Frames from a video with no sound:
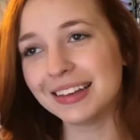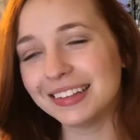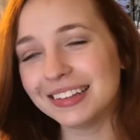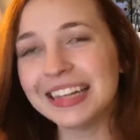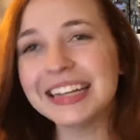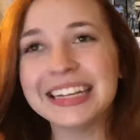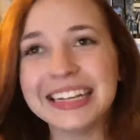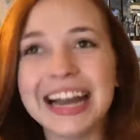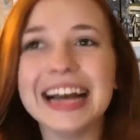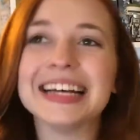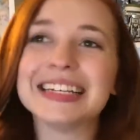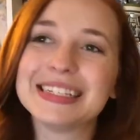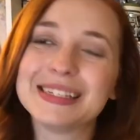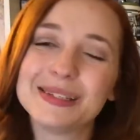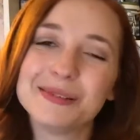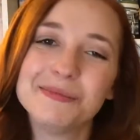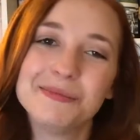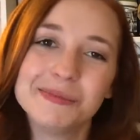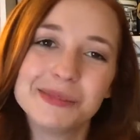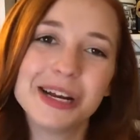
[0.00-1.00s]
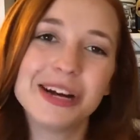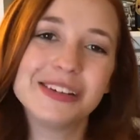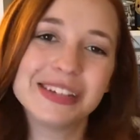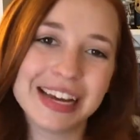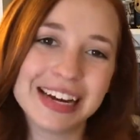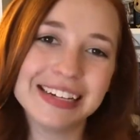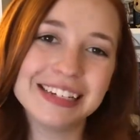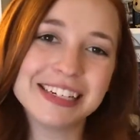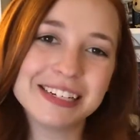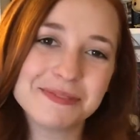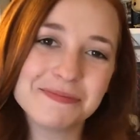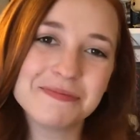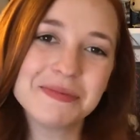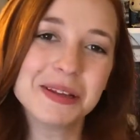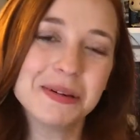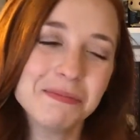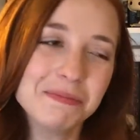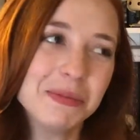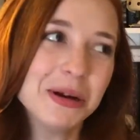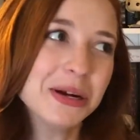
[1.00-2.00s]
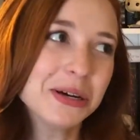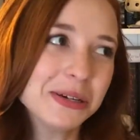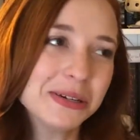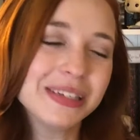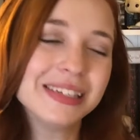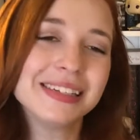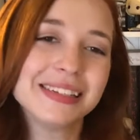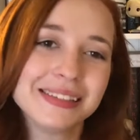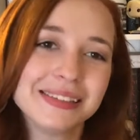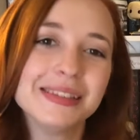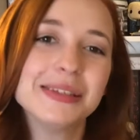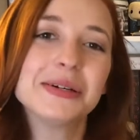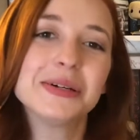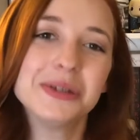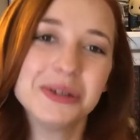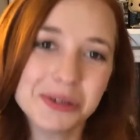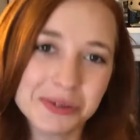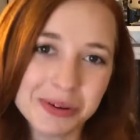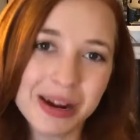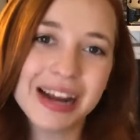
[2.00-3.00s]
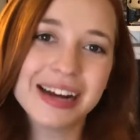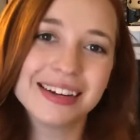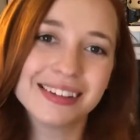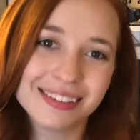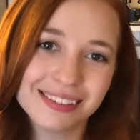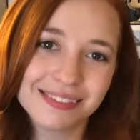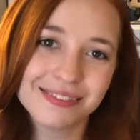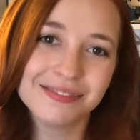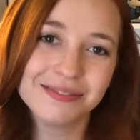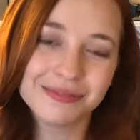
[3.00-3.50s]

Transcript: Like, yes, D'Artagnan, murder is the correct